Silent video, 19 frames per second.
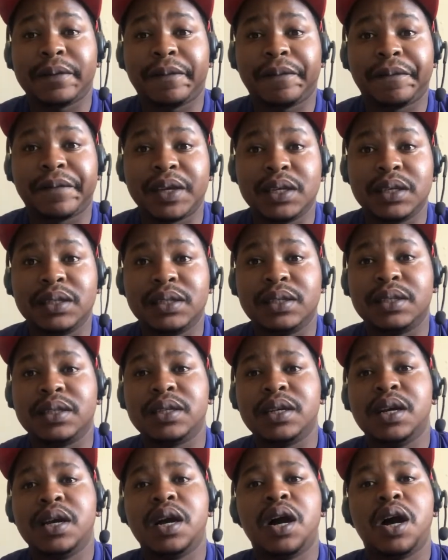feeds
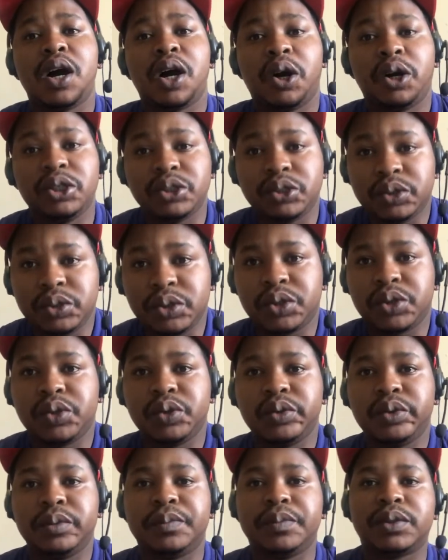on YouTube.